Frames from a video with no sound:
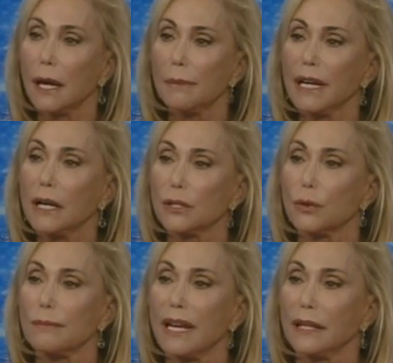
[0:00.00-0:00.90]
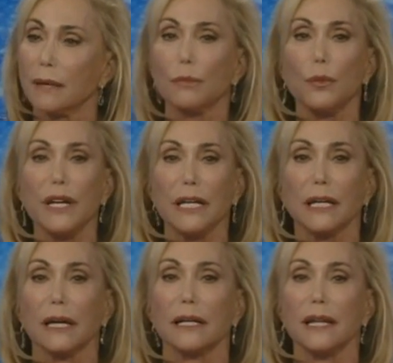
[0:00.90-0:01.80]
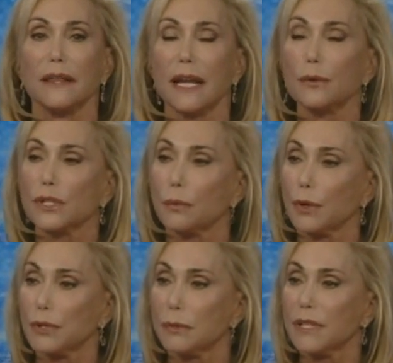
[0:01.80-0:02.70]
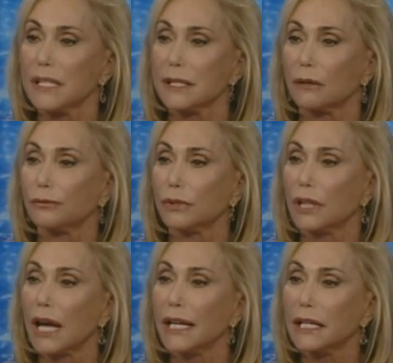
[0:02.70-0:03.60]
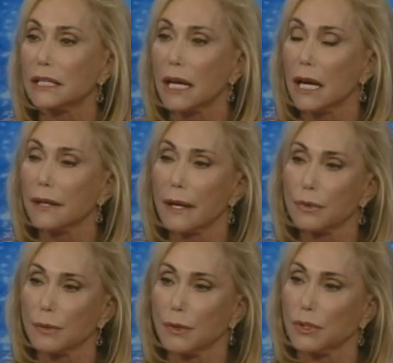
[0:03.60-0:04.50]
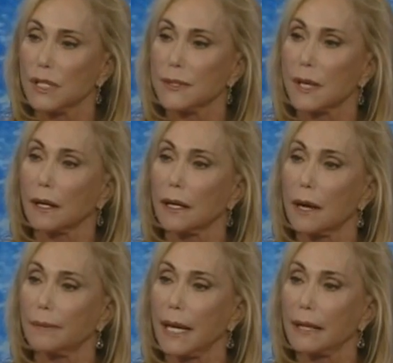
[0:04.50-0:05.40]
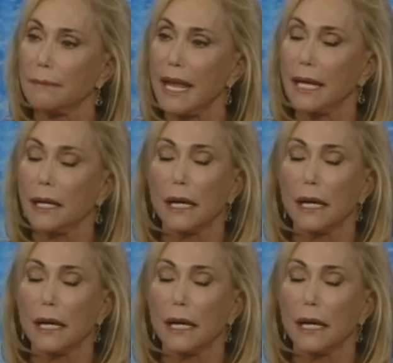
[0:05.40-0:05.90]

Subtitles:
because it would make them weak. And they were supposed to be self-reliant. They were supposed to suck it up like men.